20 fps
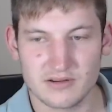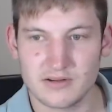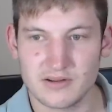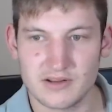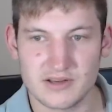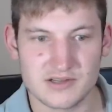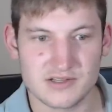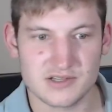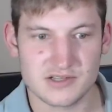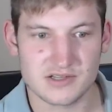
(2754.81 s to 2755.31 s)

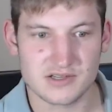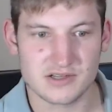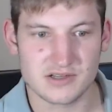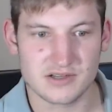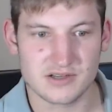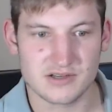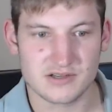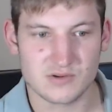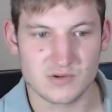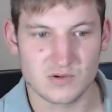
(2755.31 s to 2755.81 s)
There's just a
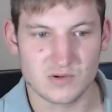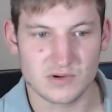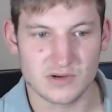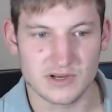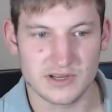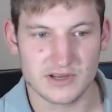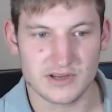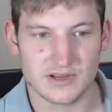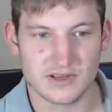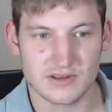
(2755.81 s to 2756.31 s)
Discord
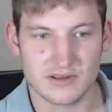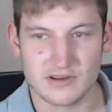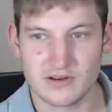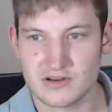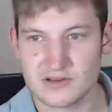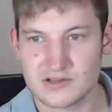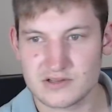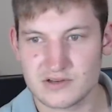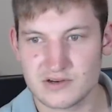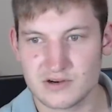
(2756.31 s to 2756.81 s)
link in
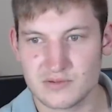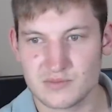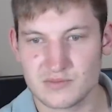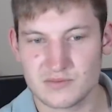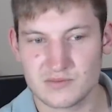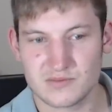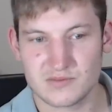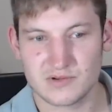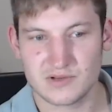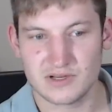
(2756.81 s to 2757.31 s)

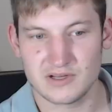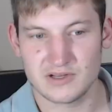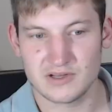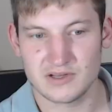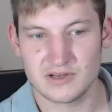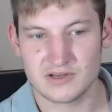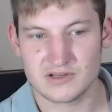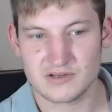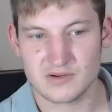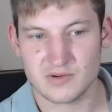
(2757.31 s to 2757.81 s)
the
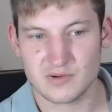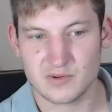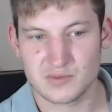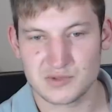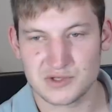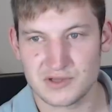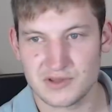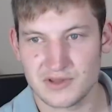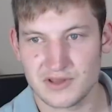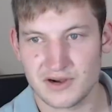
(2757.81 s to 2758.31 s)

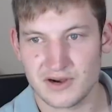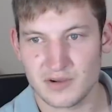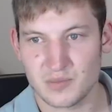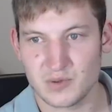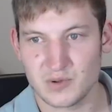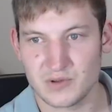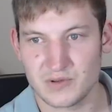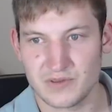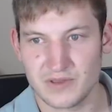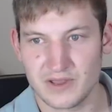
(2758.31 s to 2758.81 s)
description that I
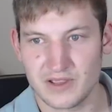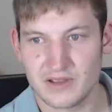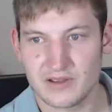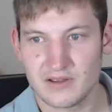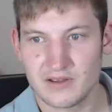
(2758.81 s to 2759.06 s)
put there.